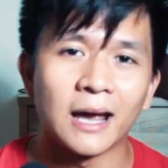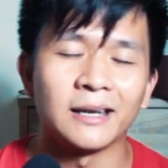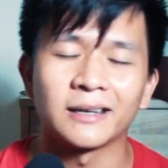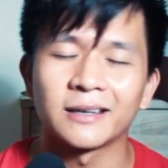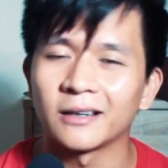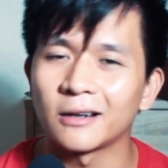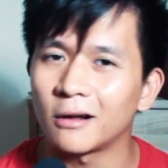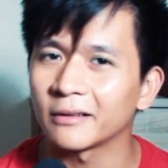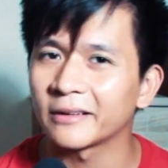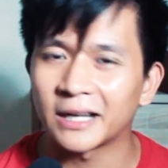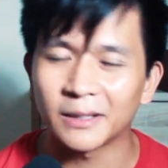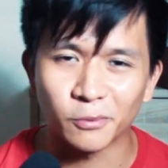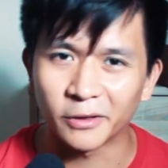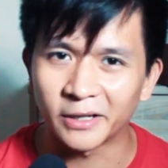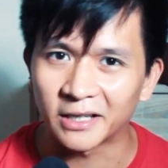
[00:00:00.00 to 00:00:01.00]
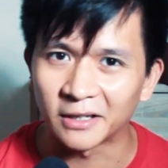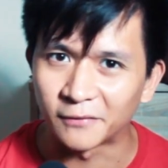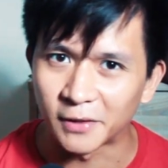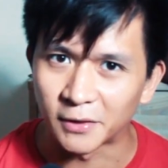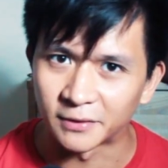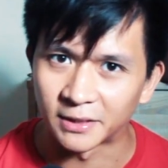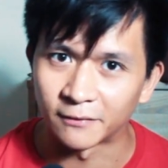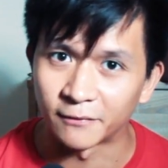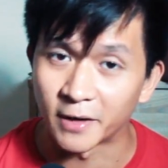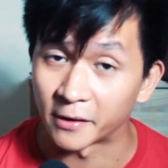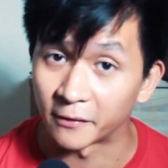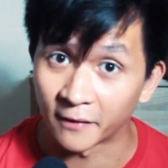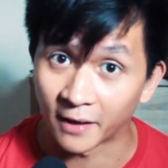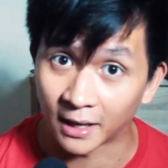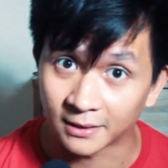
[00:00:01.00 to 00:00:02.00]
and it can all get pretty confusing
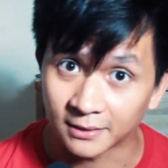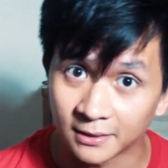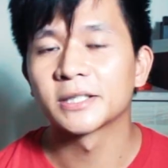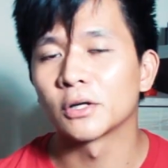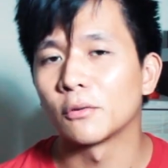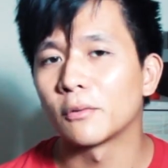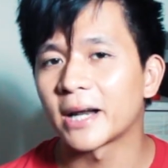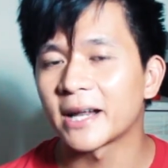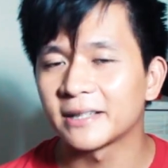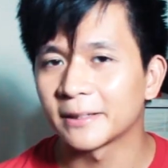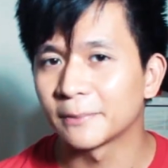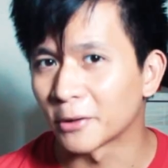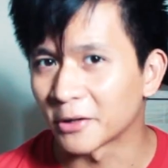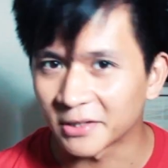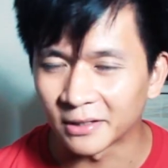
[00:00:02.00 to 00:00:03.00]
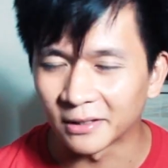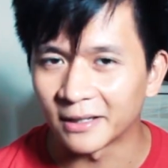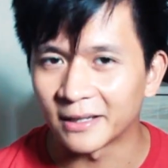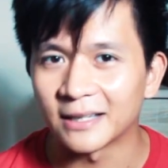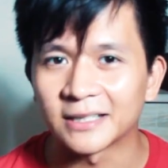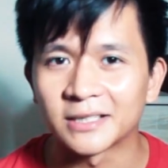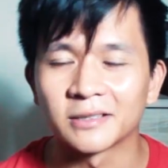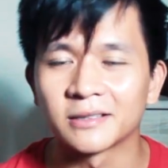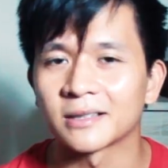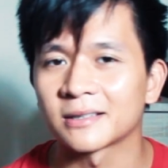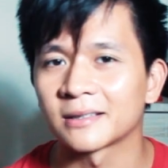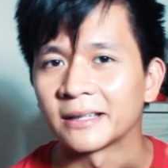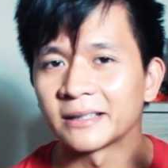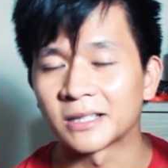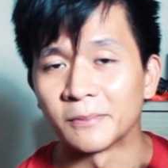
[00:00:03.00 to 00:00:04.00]
very fast. So what I did personally is to
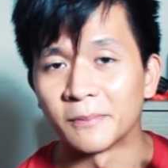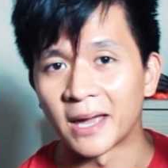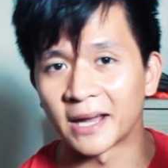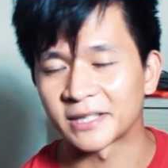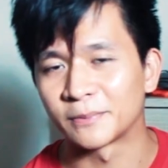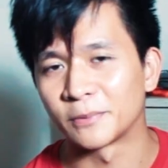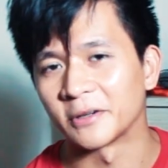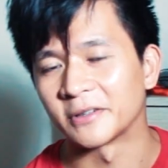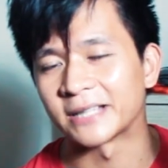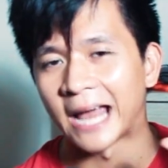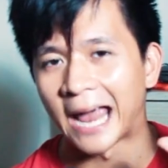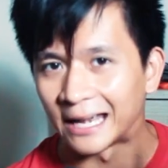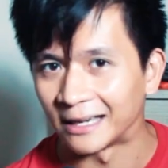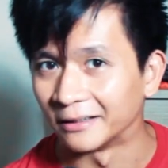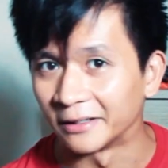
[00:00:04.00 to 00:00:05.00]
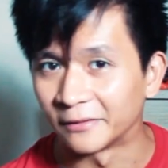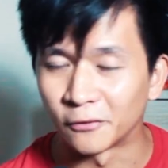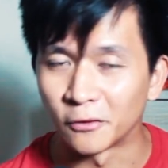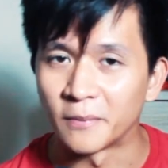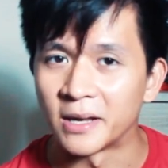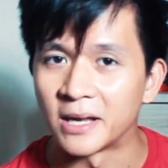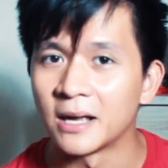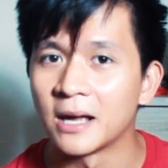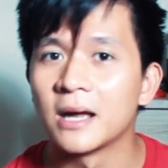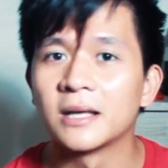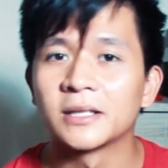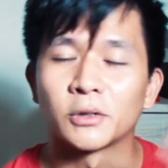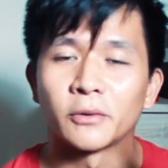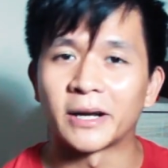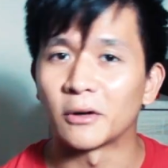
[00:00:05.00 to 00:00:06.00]
just let some experts handle it for me
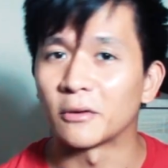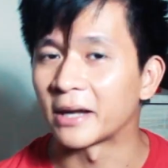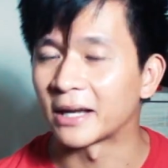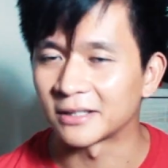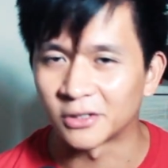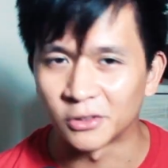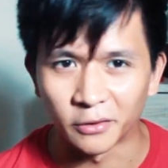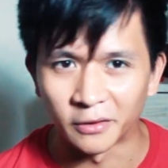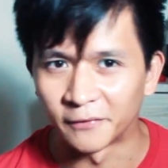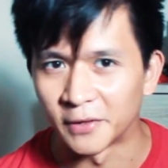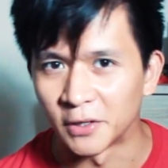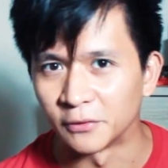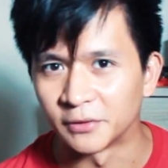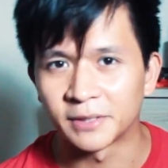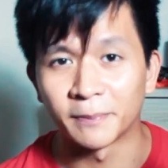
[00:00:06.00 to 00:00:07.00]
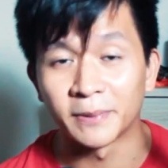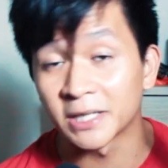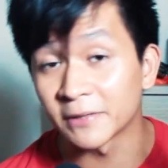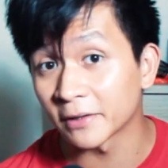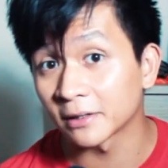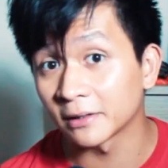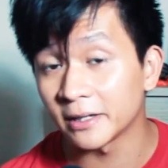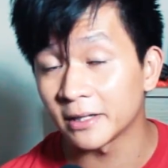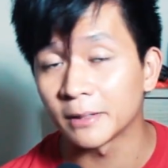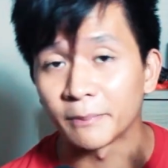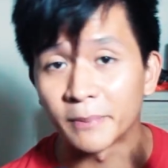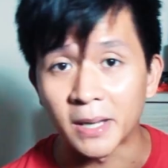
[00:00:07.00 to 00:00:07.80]
so I don't get too confused, specifically the